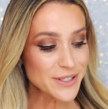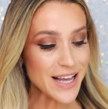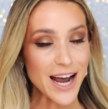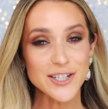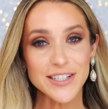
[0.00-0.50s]
was
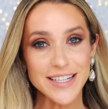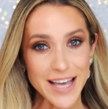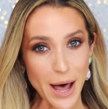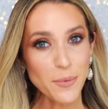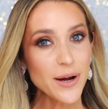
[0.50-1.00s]
actually
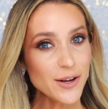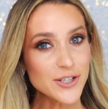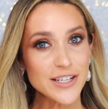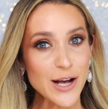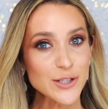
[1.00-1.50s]
Gabrielle
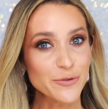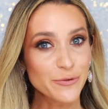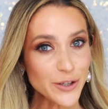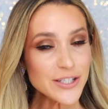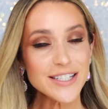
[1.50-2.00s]
Chanel's
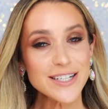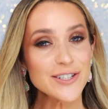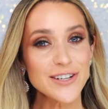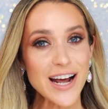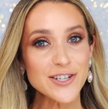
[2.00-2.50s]
first
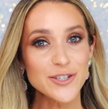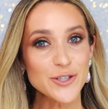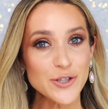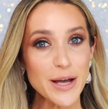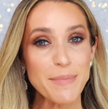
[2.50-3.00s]
international
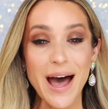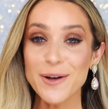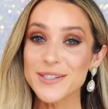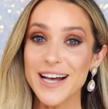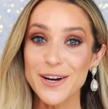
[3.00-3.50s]
trip
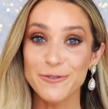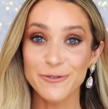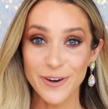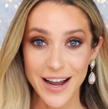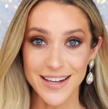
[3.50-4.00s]
outside of
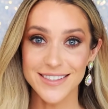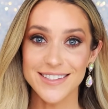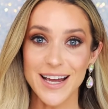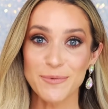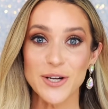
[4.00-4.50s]

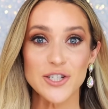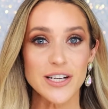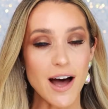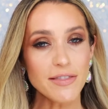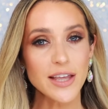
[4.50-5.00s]
France, and when she
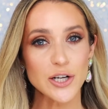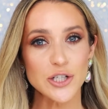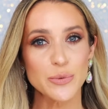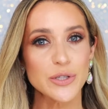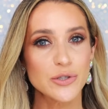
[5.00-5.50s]
got there,
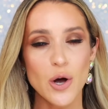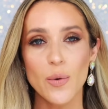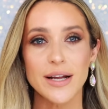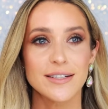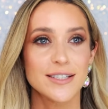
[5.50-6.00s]
she was
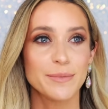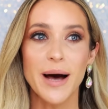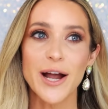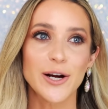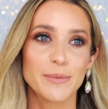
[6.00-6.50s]
so
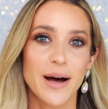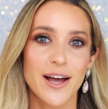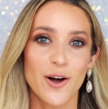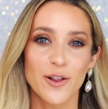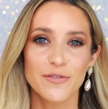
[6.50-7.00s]
inspired
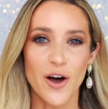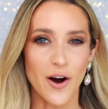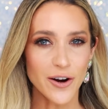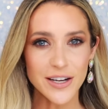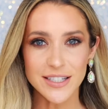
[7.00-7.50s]
by all of the
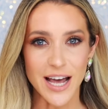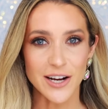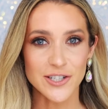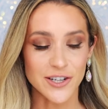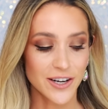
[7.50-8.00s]

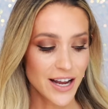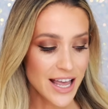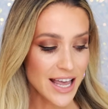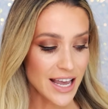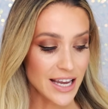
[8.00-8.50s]
architecture.
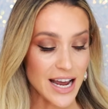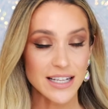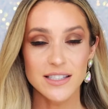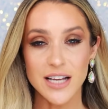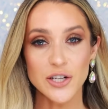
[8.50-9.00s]
It
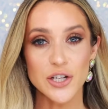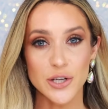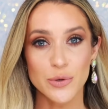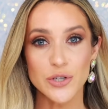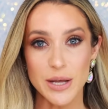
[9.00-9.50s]
had such a
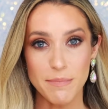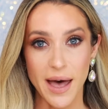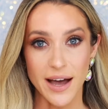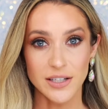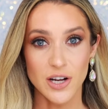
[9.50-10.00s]
huge
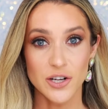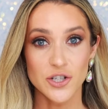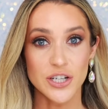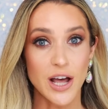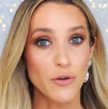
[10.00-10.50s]
impact on
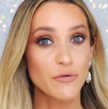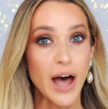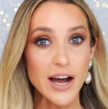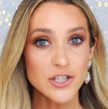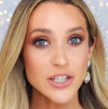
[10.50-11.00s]
Chanel
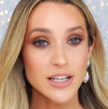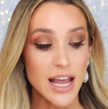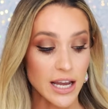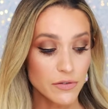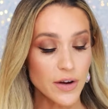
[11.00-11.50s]
fashion
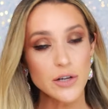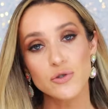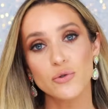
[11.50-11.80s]
and fine